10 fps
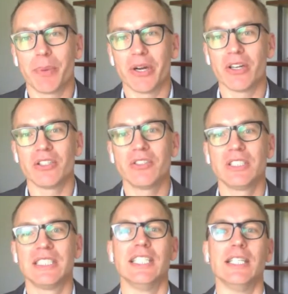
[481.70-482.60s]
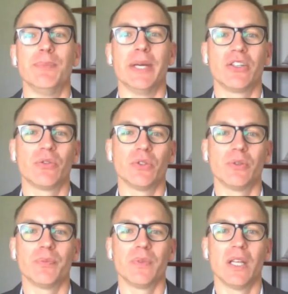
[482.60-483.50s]
partner, TD Bank
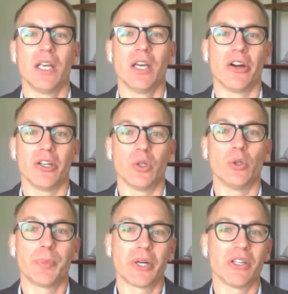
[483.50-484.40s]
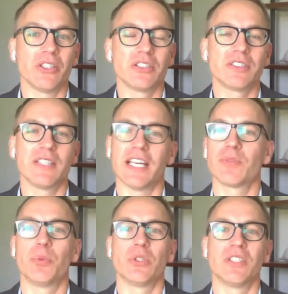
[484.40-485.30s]
Group, our gold partners,
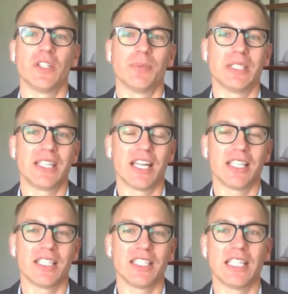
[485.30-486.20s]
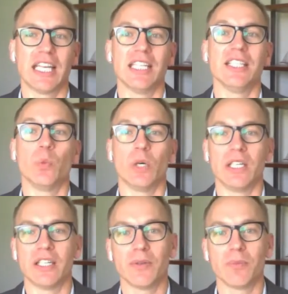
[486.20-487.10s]
Export Development Canada and
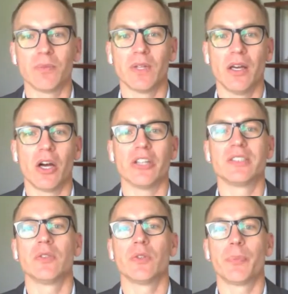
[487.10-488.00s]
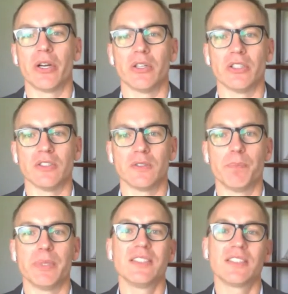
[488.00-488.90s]
EY, our silver partners,
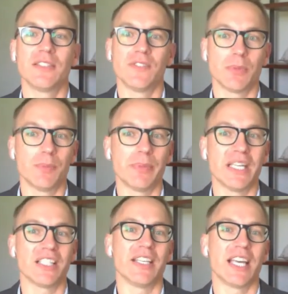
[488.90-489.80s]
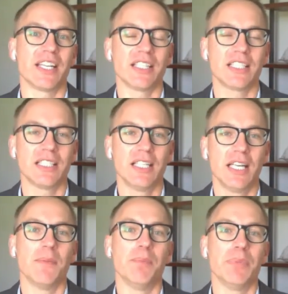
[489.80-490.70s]
Business Development Bank of Canada,
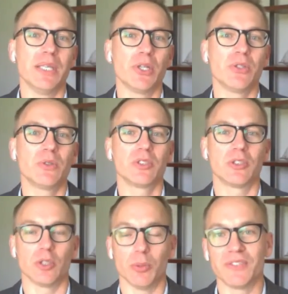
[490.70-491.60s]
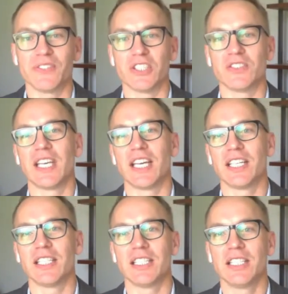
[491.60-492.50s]
BMO, Global Affairs
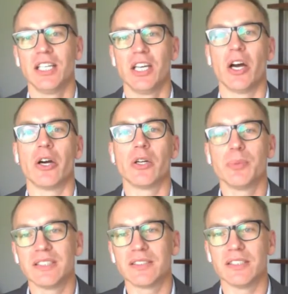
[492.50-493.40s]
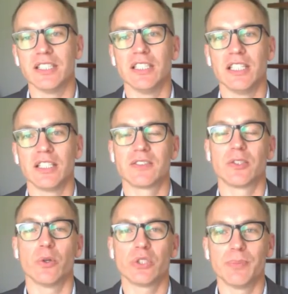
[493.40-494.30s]
Canada, RBC,
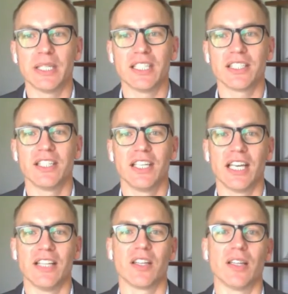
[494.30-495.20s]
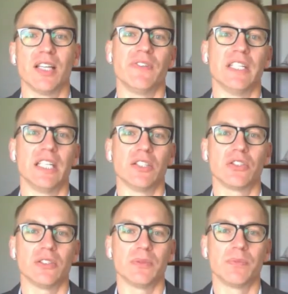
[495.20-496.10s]
Scotiabank, and Sun Life
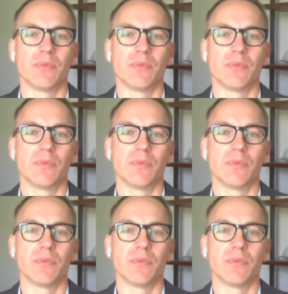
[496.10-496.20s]
Financial.